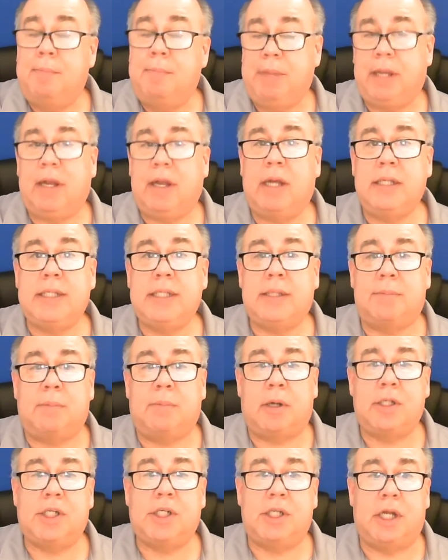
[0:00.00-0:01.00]
Because the
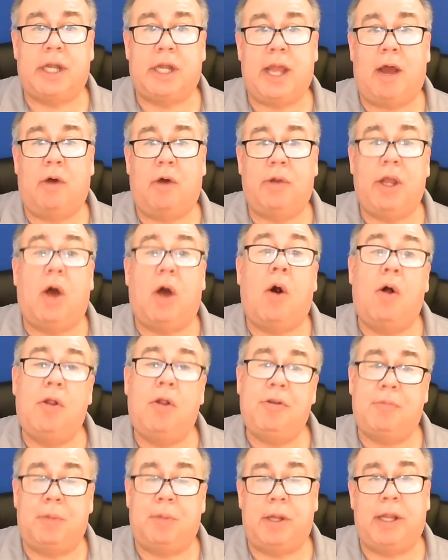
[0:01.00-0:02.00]
merchant account
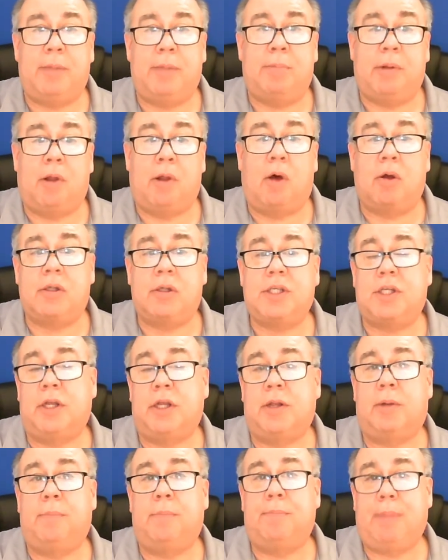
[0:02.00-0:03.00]
ultimately belongs
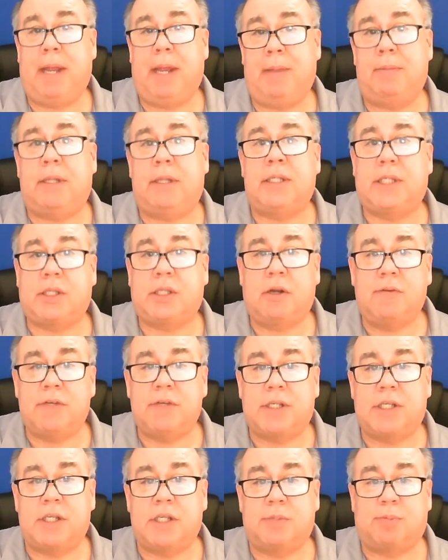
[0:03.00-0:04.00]
to the payment
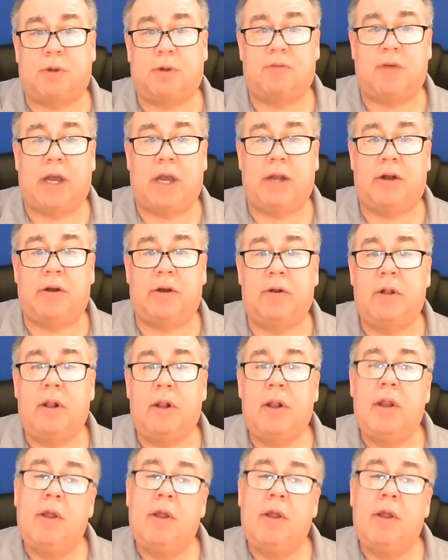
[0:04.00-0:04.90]
services provider,